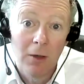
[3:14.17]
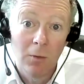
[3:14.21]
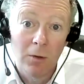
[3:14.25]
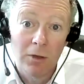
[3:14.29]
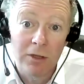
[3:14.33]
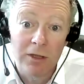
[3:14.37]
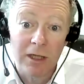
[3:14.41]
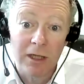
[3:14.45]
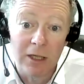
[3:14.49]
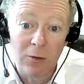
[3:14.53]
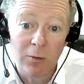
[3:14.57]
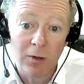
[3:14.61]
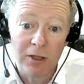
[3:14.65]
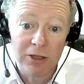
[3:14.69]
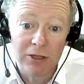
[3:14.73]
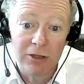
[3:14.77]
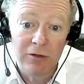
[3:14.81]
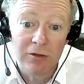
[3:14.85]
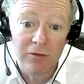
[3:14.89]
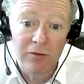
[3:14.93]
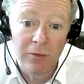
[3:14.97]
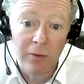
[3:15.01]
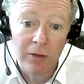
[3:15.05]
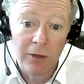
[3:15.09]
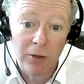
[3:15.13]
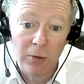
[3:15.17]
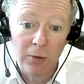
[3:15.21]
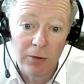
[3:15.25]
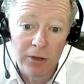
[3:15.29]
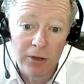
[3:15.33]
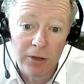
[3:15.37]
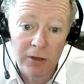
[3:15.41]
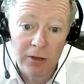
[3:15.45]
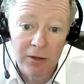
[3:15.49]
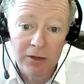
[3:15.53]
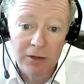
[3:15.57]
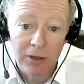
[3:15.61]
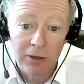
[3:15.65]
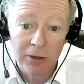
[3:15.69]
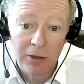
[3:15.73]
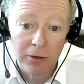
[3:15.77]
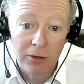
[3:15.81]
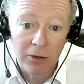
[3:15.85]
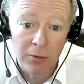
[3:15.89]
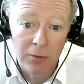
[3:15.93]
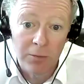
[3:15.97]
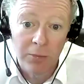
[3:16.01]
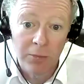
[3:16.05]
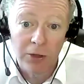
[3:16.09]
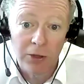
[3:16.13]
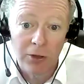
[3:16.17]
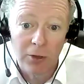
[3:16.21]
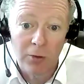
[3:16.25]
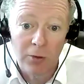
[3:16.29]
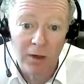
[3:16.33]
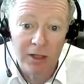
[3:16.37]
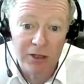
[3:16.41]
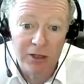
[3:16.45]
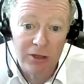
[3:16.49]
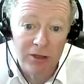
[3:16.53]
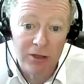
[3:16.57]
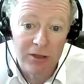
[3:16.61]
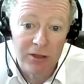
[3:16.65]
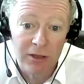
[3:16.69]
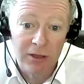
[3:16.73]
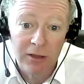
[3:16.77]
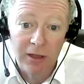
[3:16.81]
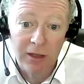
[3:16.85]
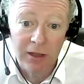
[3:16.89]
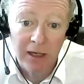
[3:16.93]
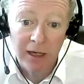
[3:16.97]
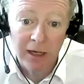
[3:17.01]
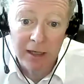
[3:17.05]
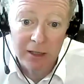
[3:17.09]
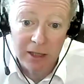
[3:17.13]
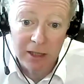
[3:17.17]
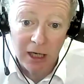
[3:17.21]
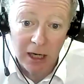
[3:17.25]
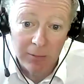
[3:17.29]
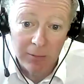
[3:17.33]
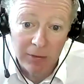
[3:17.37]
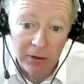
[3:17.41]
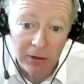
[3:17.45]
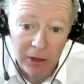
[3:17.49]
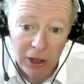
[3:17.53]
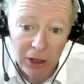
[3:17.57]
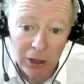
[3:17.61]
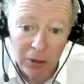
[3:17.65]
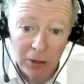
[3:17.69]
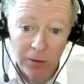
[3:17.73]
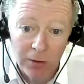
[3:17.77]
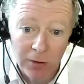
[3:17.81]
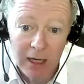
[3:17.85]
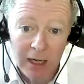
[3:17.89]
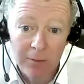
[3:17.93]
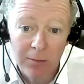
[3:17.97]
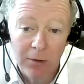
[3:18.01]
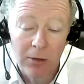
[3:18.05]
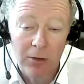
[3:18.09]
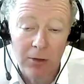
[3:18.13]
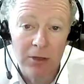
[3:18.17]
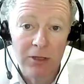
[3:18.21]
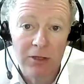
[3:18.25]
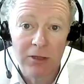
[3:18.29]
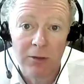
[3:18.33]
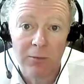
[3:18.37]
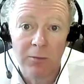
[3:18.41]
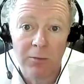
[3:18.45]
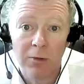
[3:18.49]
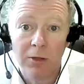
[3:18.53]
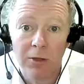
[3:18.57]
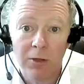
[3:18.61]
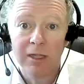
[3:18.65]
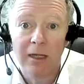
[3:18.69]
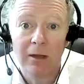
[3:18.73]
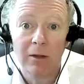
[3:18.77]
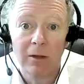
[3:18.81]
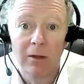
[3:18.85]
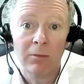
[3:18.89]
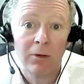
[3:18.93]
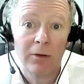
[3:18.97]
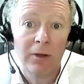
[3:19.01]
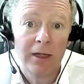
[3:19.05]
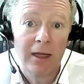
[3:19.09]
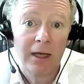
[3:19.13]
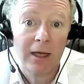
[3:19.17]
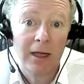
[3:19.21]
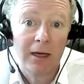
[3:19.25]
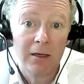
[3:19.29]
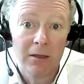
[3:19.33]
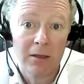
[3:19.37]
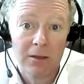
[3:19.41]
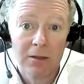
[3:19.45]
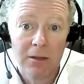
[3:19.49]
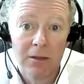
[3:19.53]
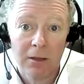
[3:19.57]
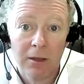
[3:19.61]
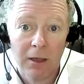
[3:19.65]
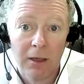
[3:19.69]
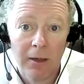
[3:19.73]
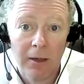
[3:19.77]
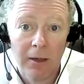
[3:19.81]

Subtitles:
we'll take questions from the audience, and you can put your questions at any time in the Q&A box, and we'll take them at the end.